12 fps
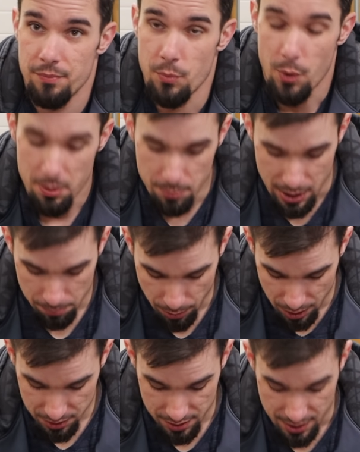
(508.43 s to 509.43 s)
One big
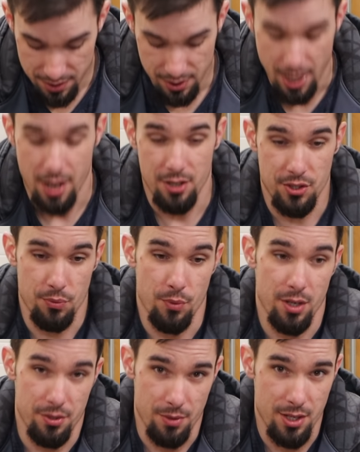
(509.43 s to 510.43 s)
perk to these tires, and
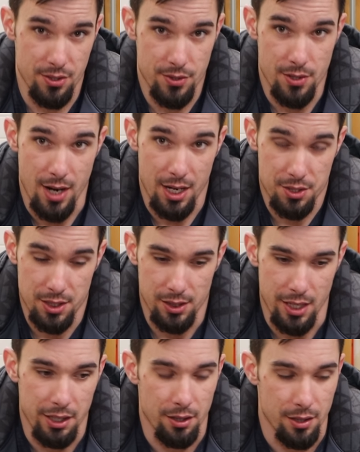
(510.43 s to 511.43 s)
one of the reasons they're actually
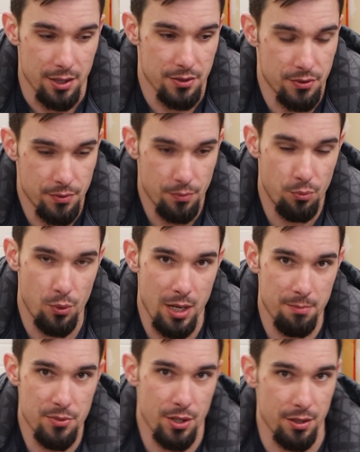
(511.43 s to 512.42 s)
lighter, is
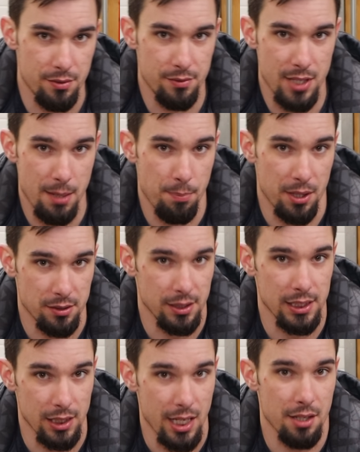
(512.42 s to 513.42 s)
rims are
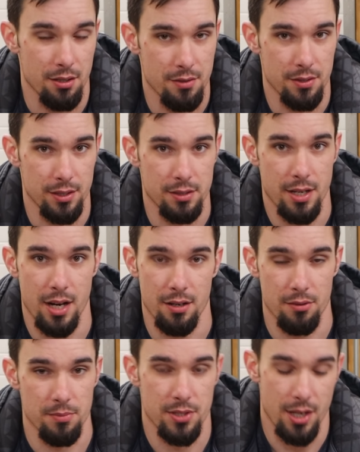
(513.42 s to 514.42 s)
typically lighter than the tire
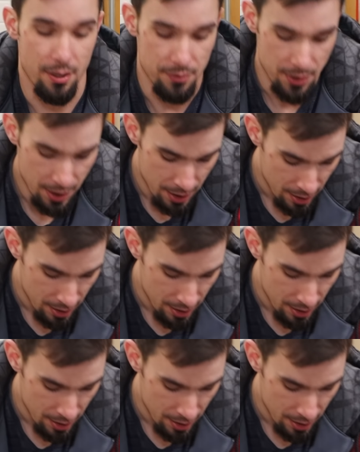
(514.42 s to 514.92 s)
themselves.